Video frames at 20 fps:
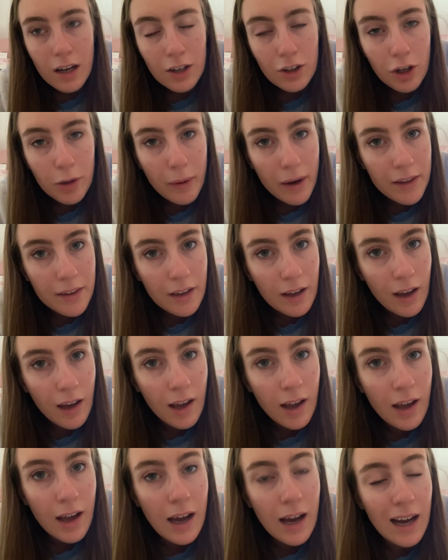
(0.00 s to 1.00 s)
nowhere near
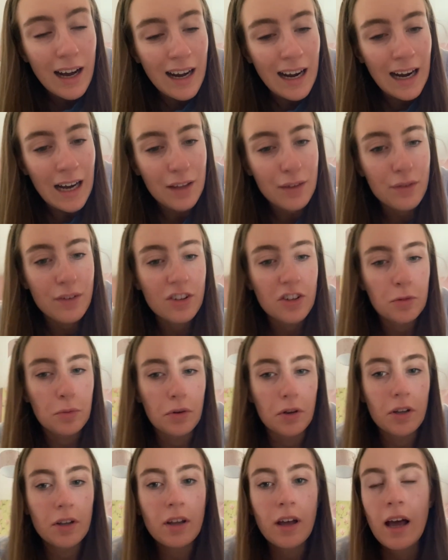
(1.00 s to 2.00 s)
as
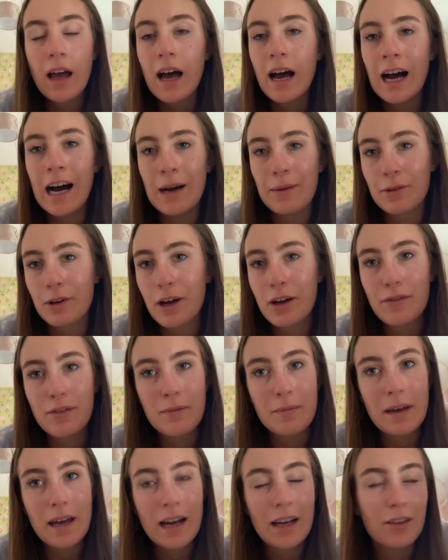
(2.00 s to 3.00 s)
visible. I'm not even
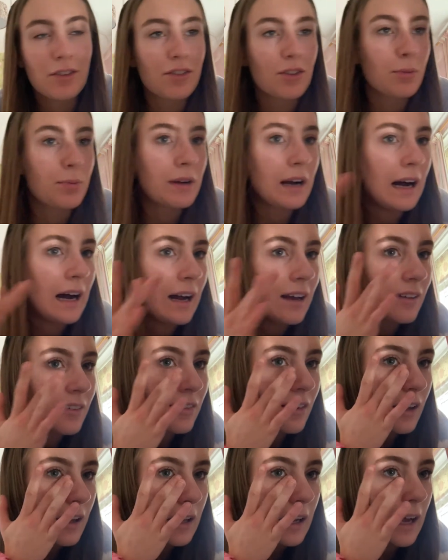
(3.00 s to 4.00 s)
making this up,
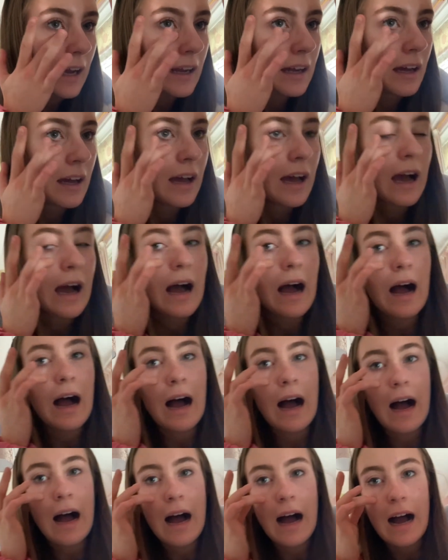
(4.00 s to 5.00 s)
guys, like
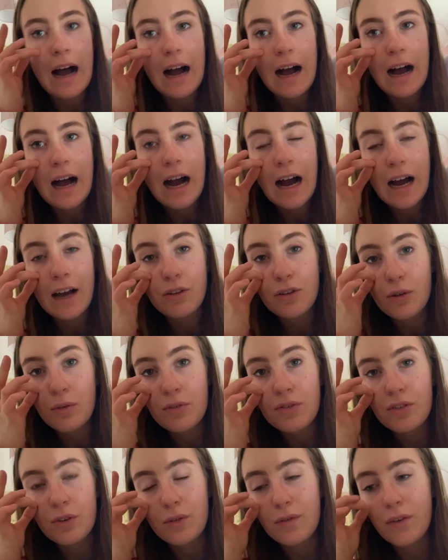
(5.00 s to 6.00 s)
I do
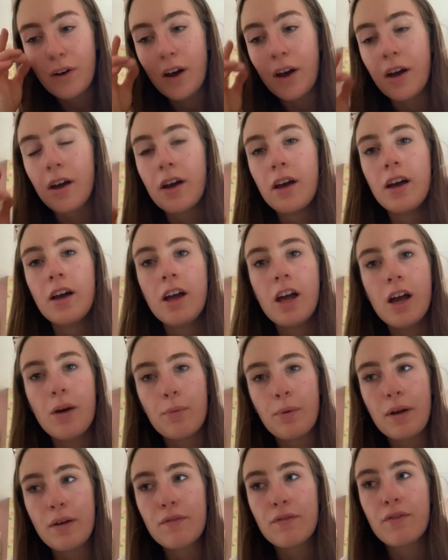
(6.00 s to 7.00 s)
suffer
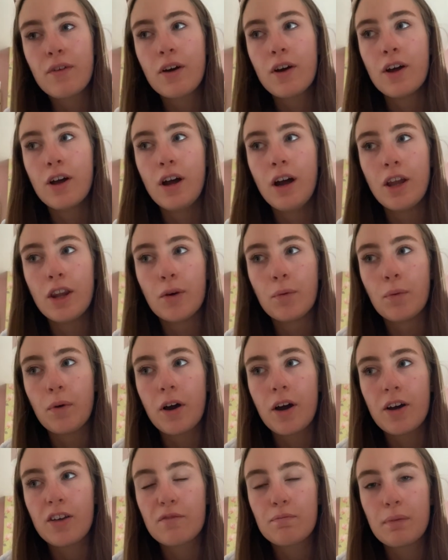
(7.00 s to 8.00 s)
with the
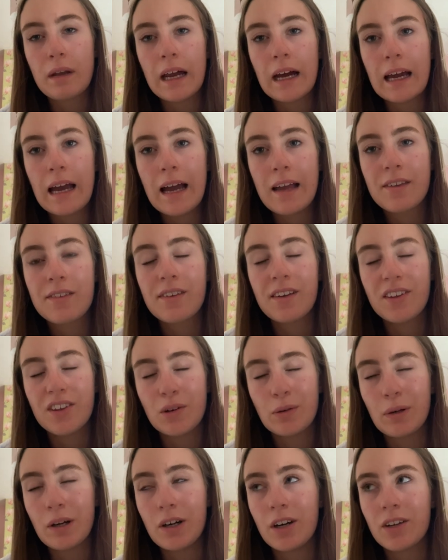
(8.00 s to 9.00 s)
worst blackheads in the
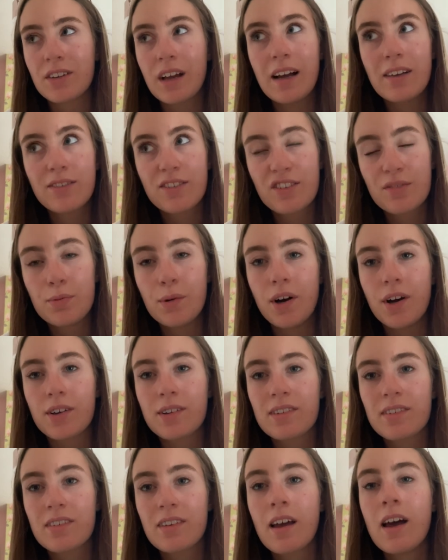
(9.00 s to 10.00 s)
world and
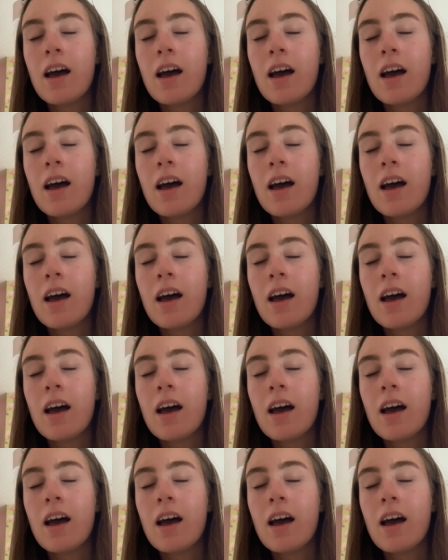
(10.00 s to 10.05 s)
spots